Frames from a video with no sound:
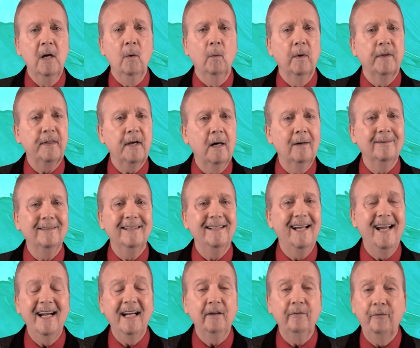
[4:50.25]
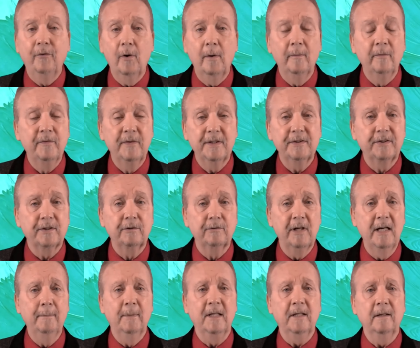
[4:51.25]
without any form of
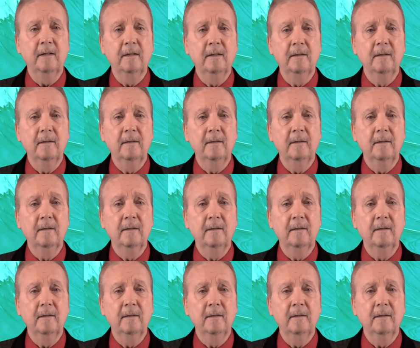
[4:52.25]
disagreement.